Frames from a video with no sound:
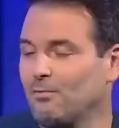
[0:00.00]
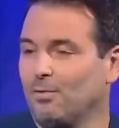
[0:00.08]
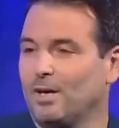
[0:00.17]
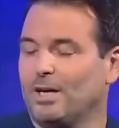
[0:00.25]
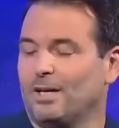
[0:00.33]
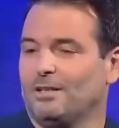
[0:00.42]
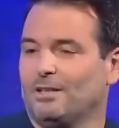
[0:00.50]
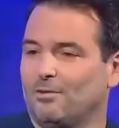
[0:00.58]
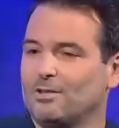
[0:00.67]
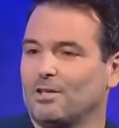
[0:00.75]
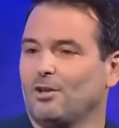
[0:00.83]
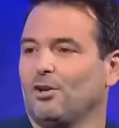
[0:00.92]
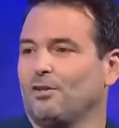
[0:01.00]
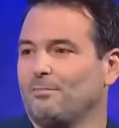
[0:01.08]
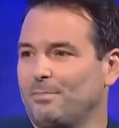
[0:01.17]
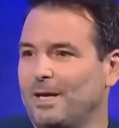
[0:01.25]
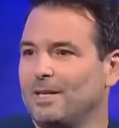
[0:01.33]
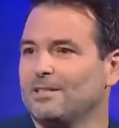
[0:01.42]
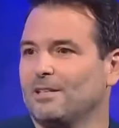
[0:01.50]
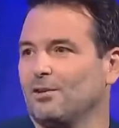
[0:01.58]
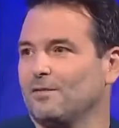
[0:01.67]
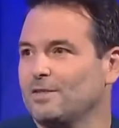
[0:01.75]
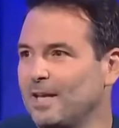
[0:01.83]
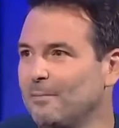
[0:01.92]
where there is a lot of pace, a
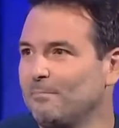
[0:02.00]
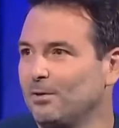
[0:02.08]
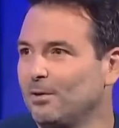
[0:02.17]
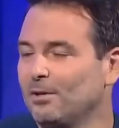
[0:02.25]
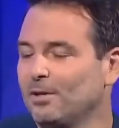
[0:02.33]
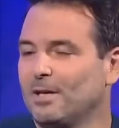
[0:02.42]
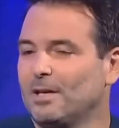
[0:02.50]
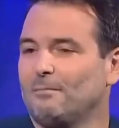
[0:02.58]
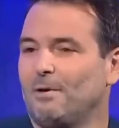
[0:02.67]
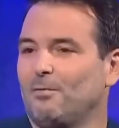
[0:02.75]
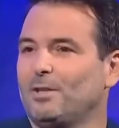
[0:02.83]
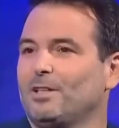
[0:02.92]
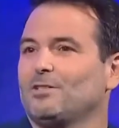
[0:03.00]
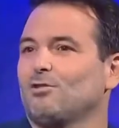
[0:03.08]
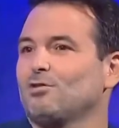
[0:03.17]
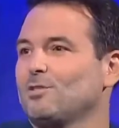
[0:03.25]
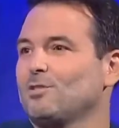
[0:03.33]
lot of tempo, but when there's no